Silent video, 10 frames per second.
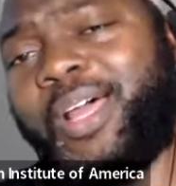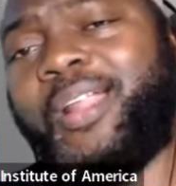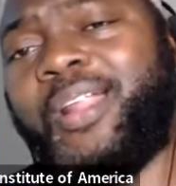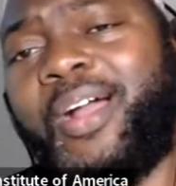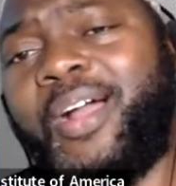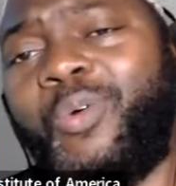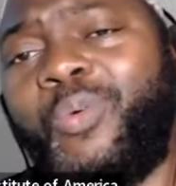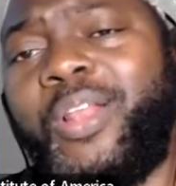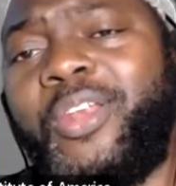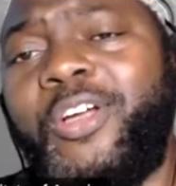Allah
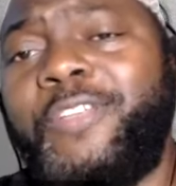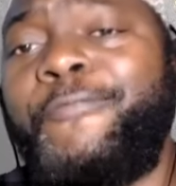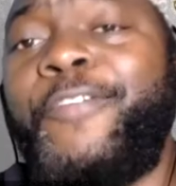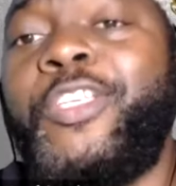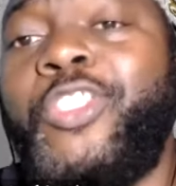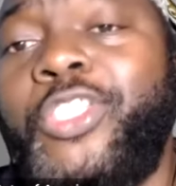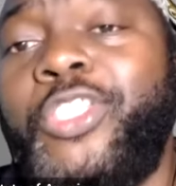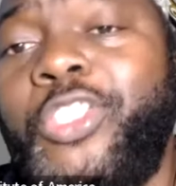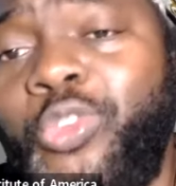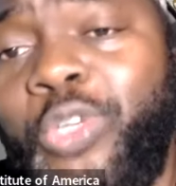will not fix your
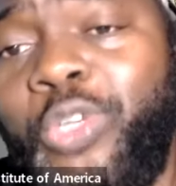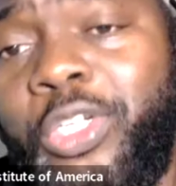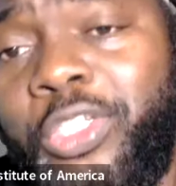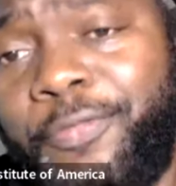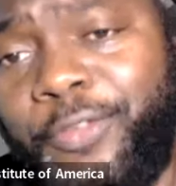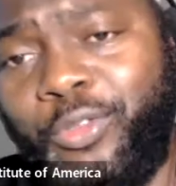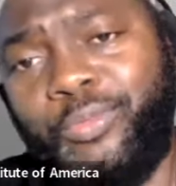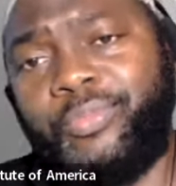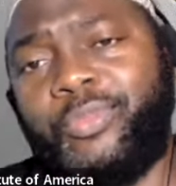situation for you